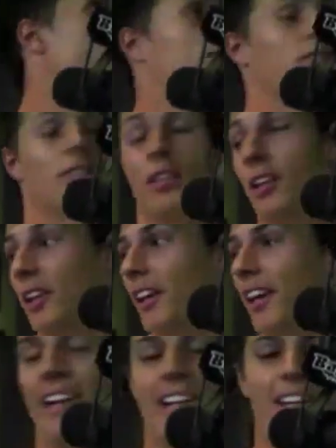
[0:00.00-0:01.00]
thanks.
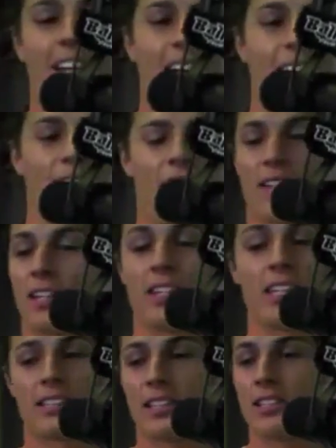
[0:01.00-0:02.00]
And, uh, and I,
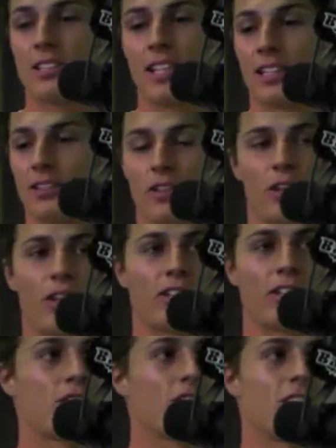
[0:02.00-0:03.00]
think since then, you know,
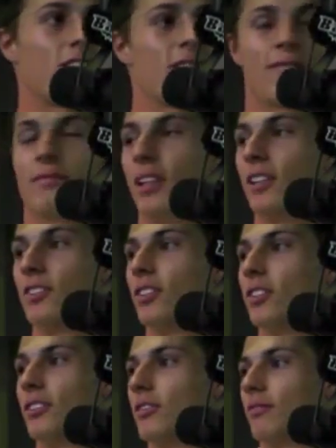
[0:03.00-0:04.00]
it's just, it's
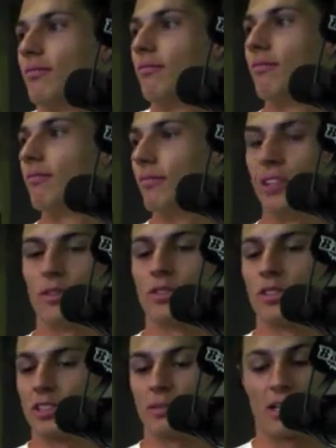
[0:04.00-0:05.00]
just in your
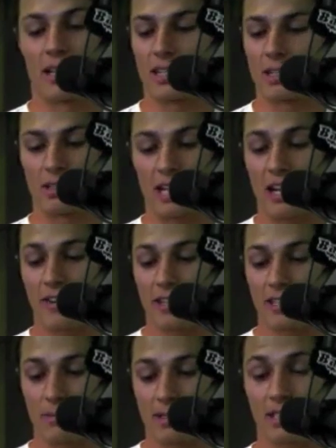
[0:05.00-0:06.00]
system. And I think now
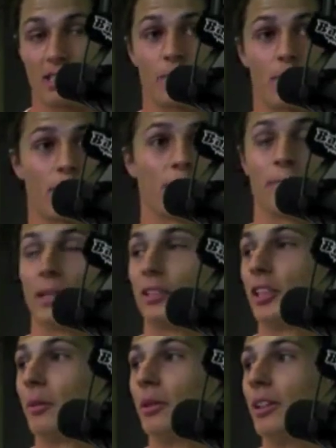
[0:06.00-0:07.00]
that it's in my system, I'm in big
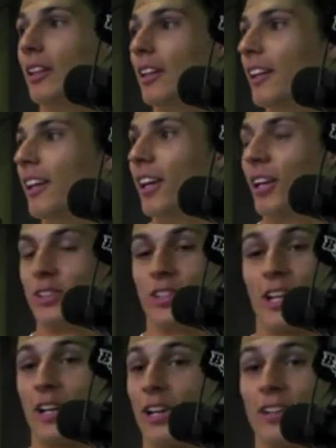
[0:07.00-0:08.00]
trouble
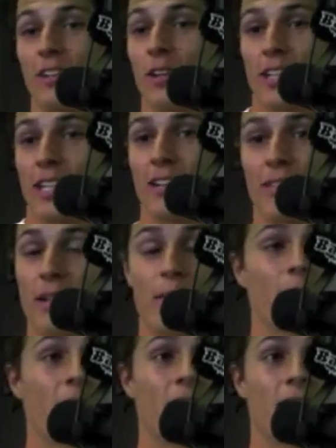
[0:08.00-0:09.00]
because I don't know, don't think I'm
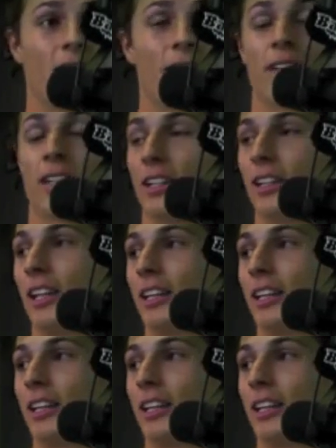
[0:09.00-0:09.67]
ever, ever gonna